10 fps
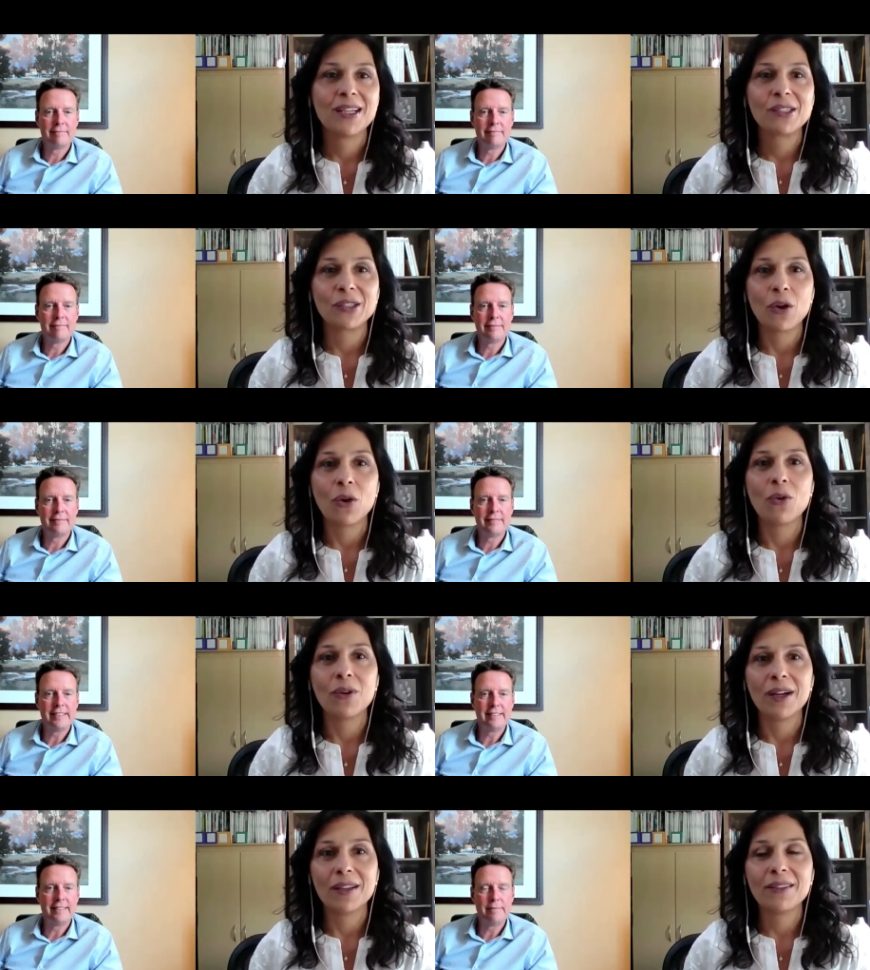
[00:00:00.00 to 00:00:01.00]

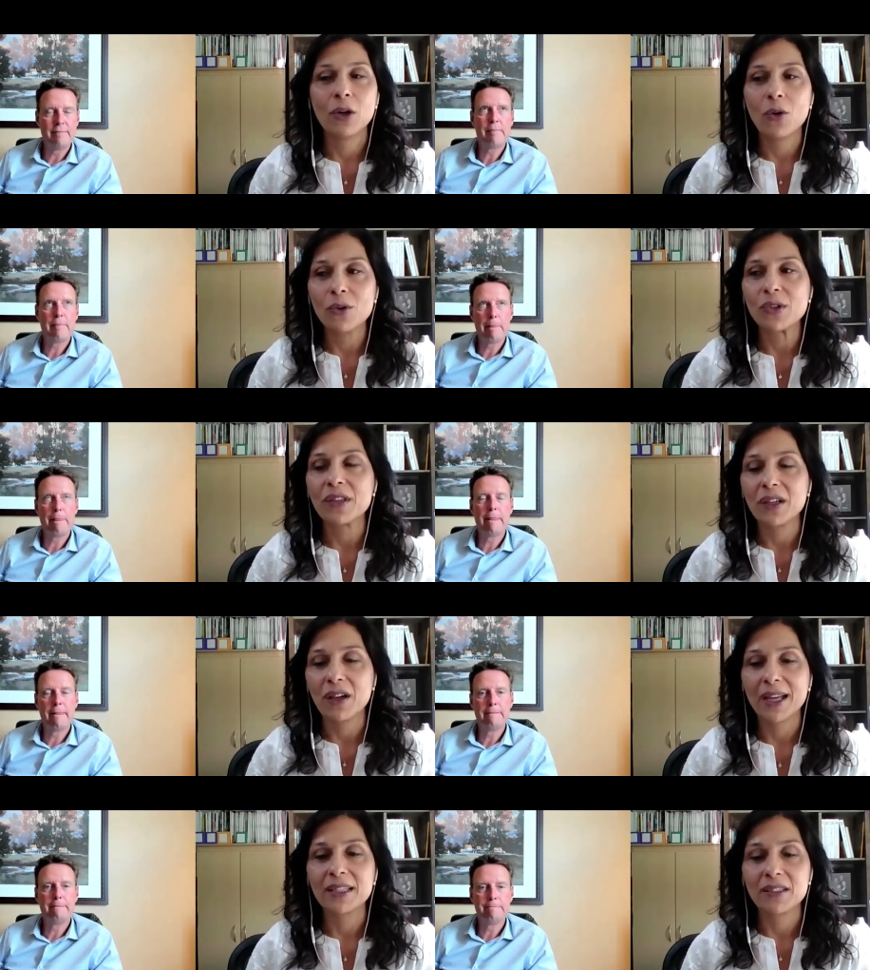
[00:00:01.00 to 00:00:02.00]
Speaker 1: So those are
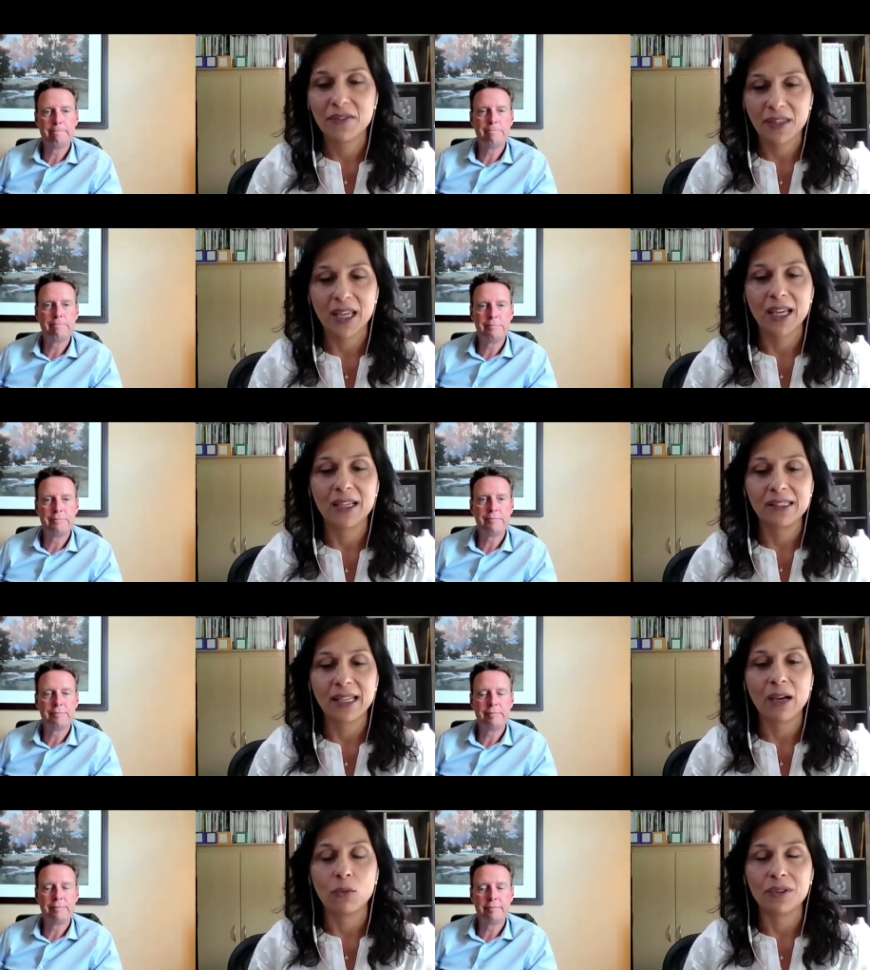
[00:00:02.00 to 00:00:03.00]
the kind of
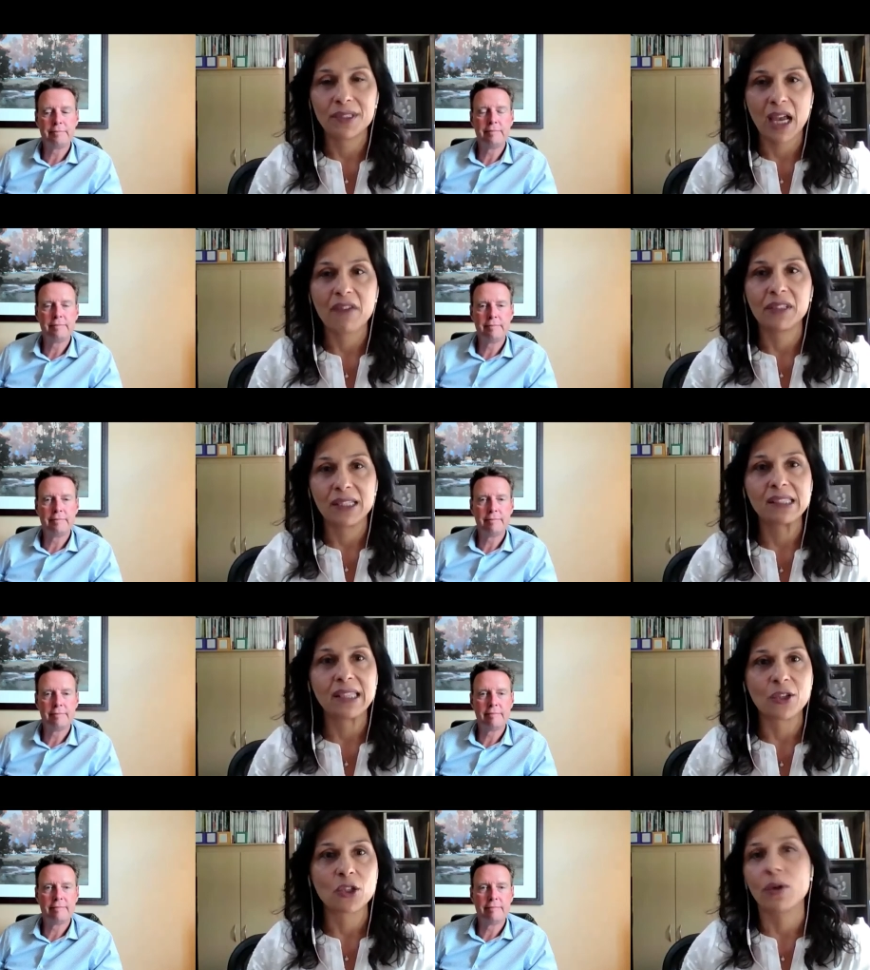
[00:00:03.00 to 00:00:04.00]
things that will definitely
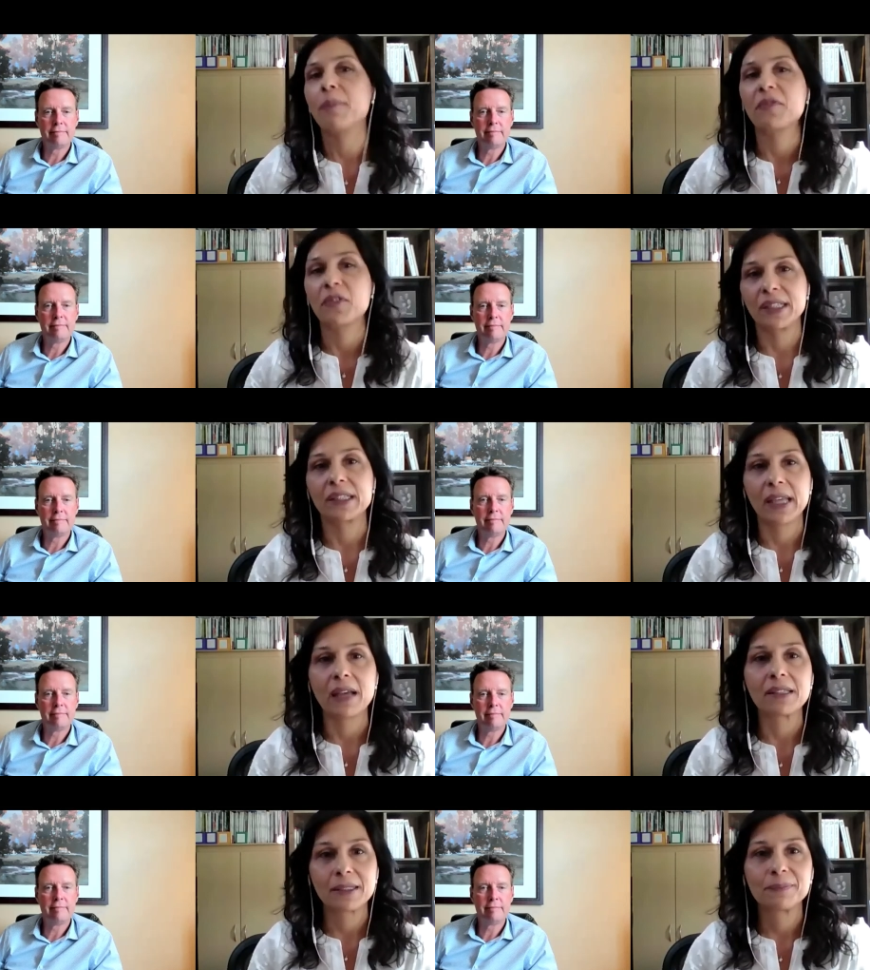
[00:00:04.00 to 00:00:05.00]
set you up for
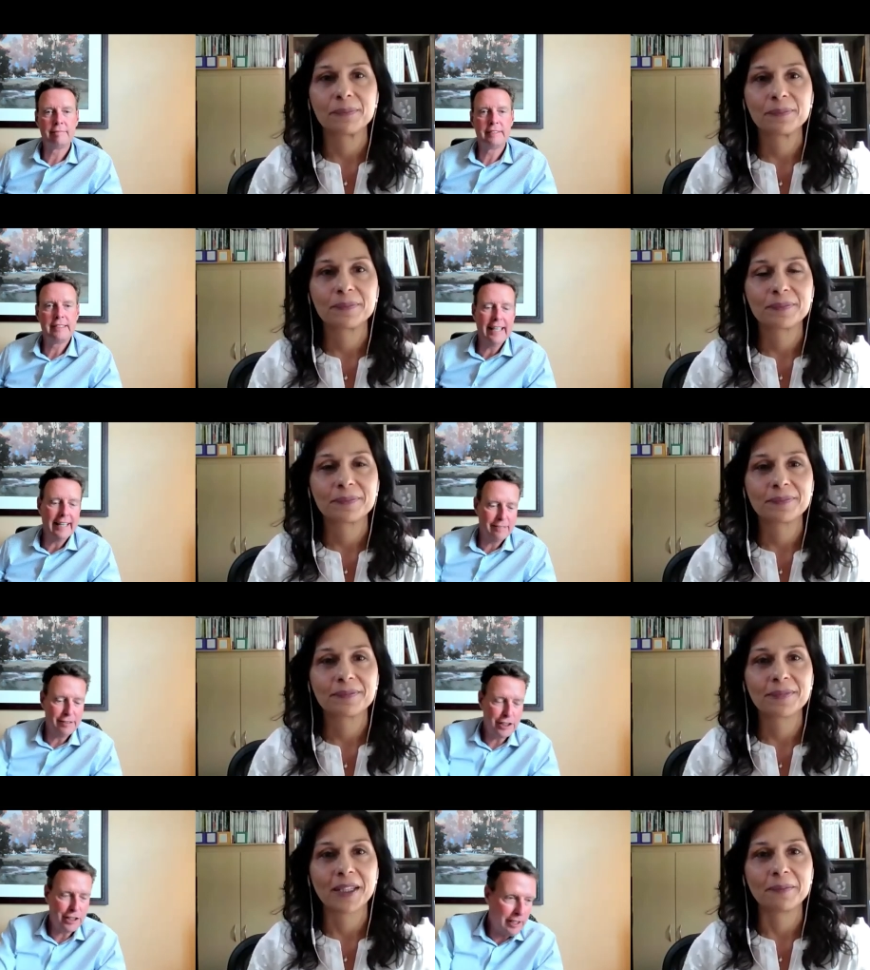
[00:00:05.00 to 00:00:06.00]
success.
Speaker 2: Yeah,
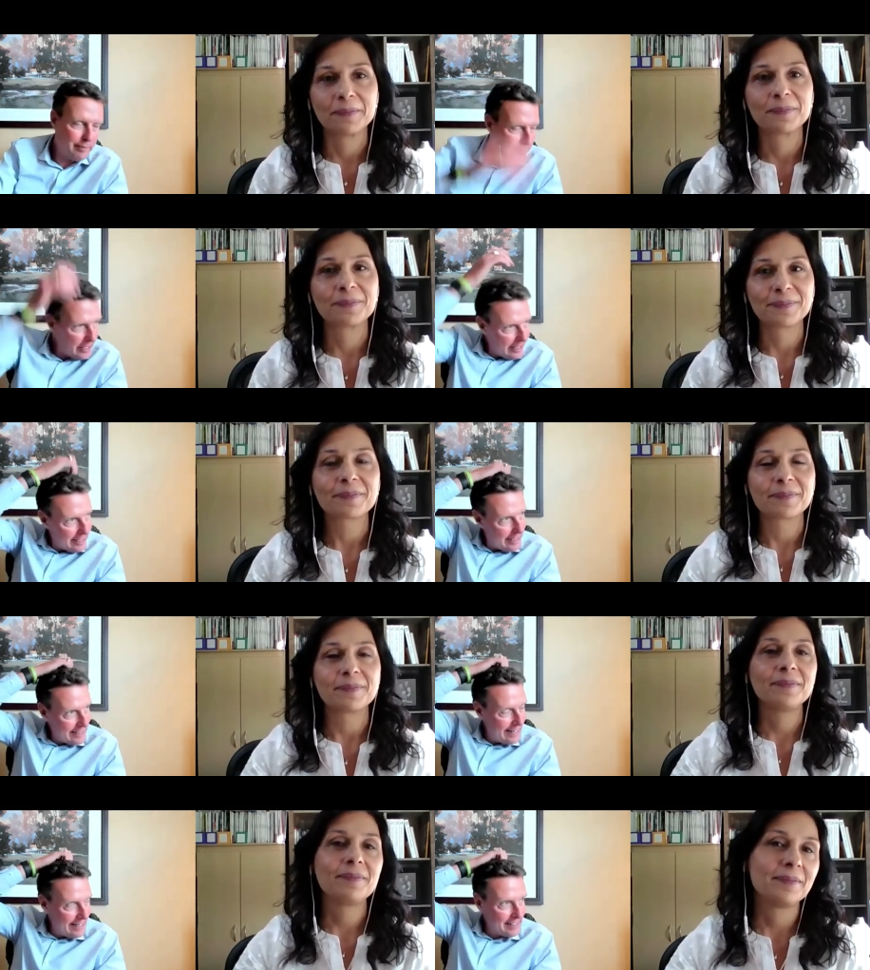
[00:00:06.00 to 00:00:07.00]
for sure. And I,
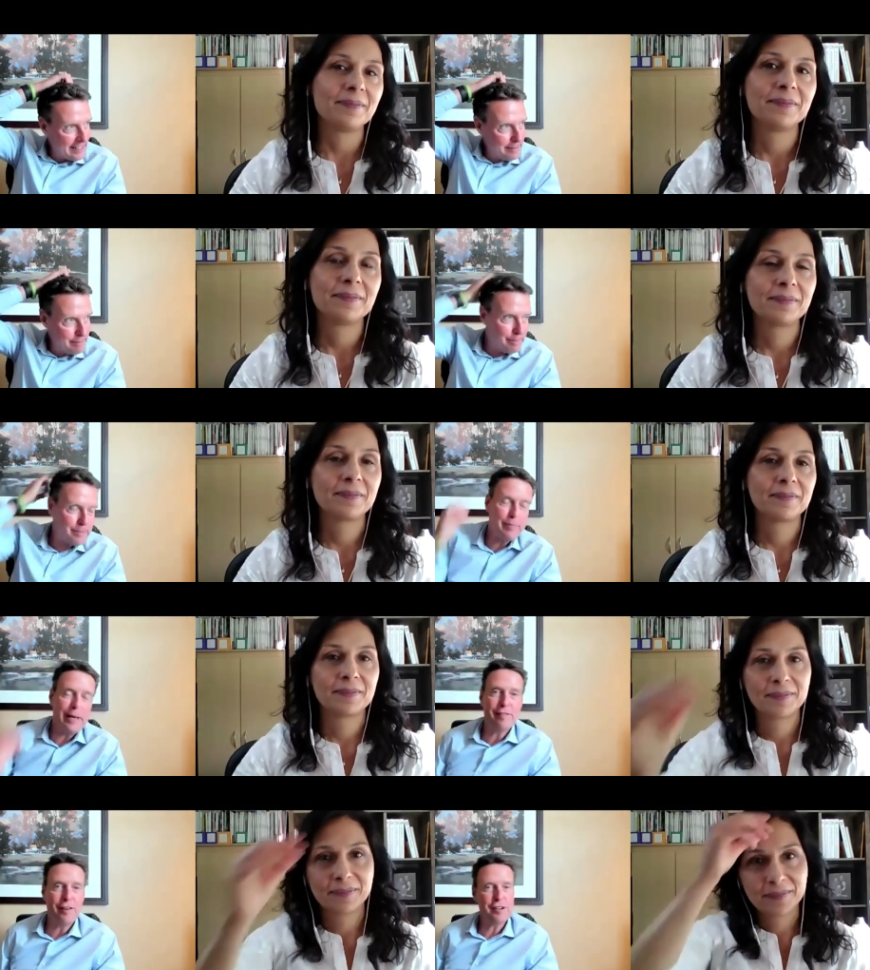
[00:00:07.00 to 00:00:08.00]
again, I can
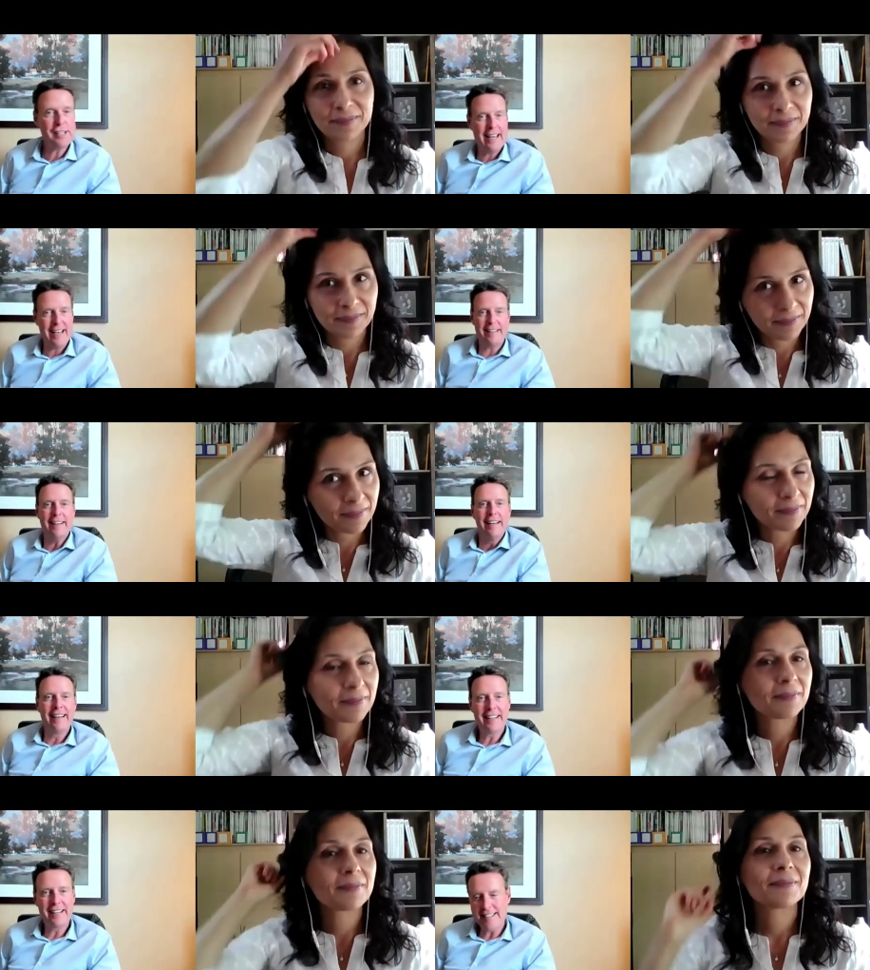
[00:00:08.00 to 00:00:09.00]
speak firsthand
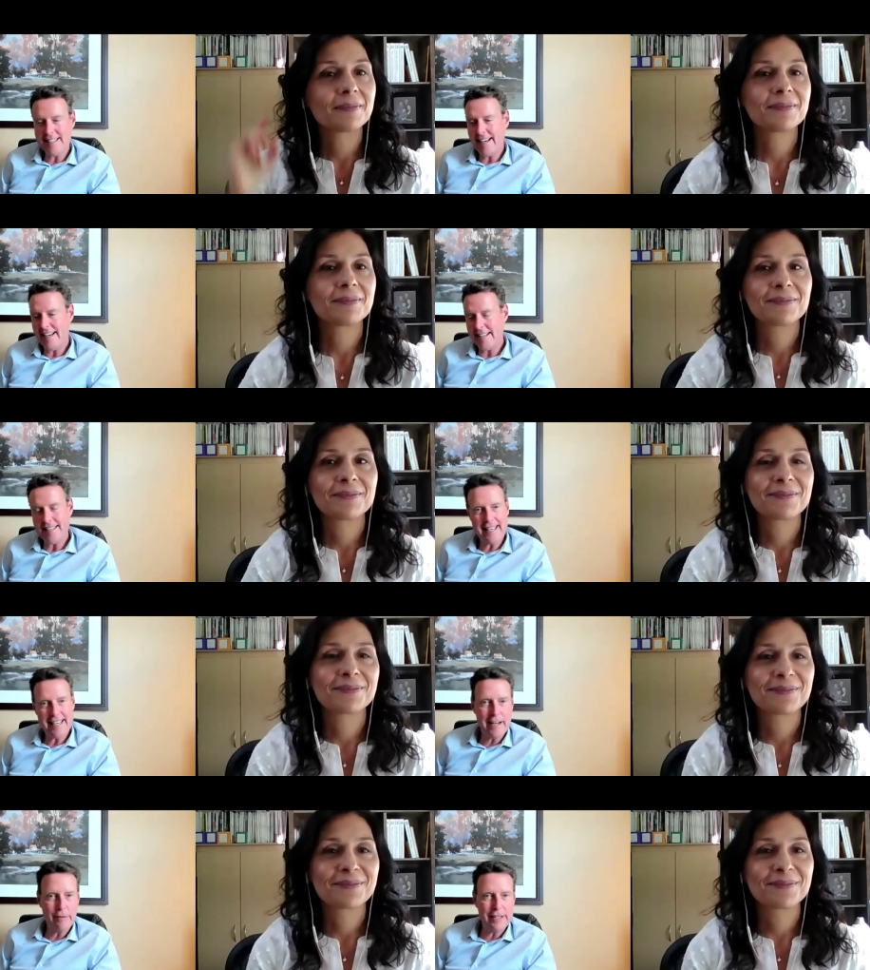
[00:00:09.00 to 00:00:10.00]
because uh, as I
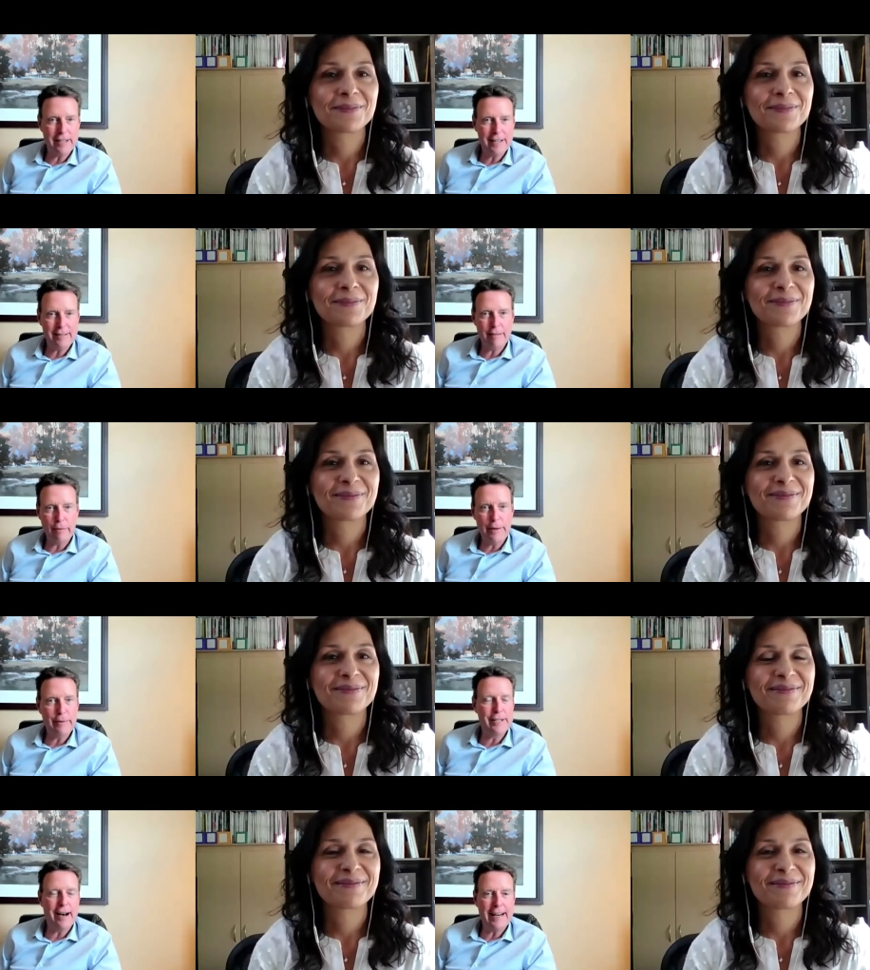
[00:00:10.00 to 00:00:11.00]
said, I would not, we
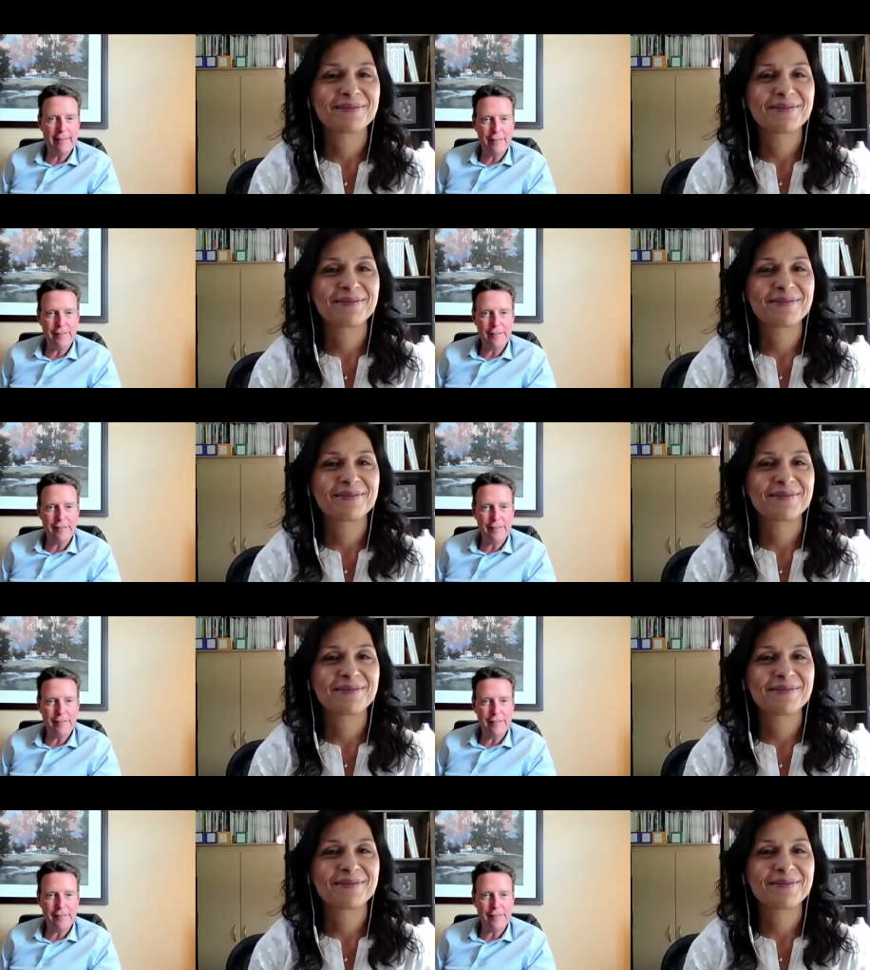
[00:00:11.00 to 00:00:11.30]
would not have the